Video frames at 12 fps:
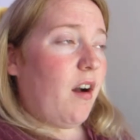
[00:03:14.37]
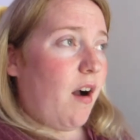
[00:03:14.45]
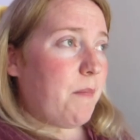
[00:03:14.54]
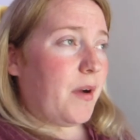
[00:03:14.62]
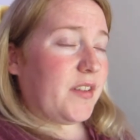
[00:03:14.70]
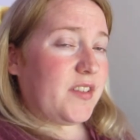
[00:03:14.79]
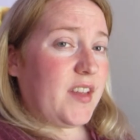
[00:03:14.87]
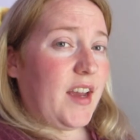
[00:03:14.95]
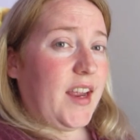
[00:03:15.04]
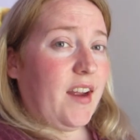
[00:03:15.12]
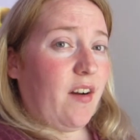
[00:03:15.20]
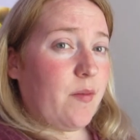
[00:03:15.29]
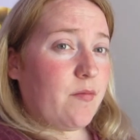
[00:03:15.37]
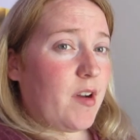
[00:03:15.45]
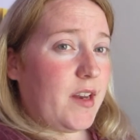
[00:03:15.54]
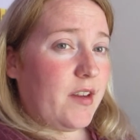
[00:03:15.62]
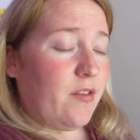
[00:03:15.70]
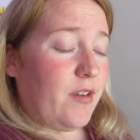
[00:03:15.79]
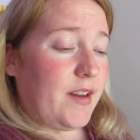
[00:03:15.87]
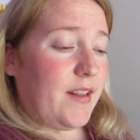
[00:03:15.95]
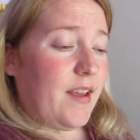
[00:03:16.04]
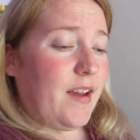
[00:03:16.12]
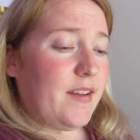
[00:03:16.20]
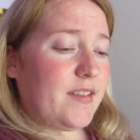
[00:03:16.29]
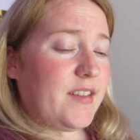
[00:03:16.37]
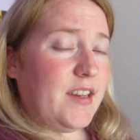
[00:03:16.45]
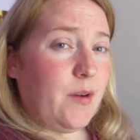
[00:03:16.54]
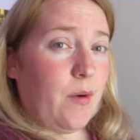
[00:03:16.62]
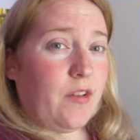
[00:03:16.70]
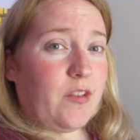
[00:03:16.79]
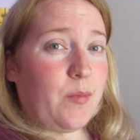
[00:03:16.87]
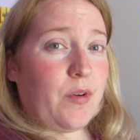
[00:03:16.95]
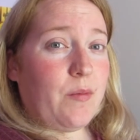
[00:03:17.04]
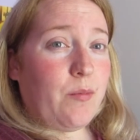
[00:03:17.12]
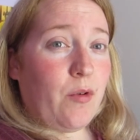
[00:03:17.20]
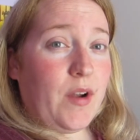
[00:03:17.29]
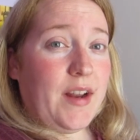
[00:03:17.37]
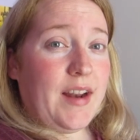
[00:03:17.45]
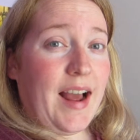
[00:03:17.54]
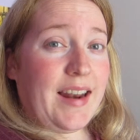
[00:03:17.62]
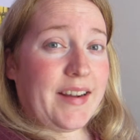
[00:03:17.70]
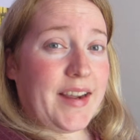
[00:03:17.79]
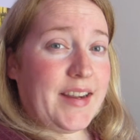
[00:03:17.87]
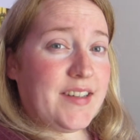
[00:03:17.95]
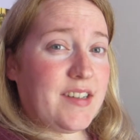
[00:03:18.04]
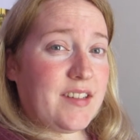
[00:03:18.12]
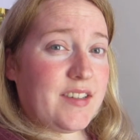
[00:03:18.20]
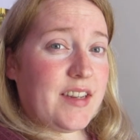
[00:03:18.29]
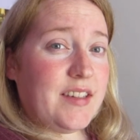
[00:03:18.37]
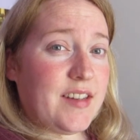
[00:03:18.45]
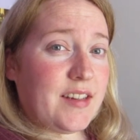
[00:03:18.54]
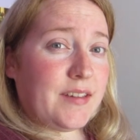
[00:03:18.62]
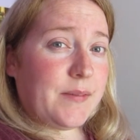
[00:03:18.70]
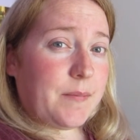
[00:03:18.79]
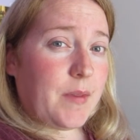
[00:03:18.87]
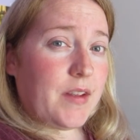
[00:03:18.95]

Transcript: I must say, I'm really annoyed that Cineworld brought in allocated seating.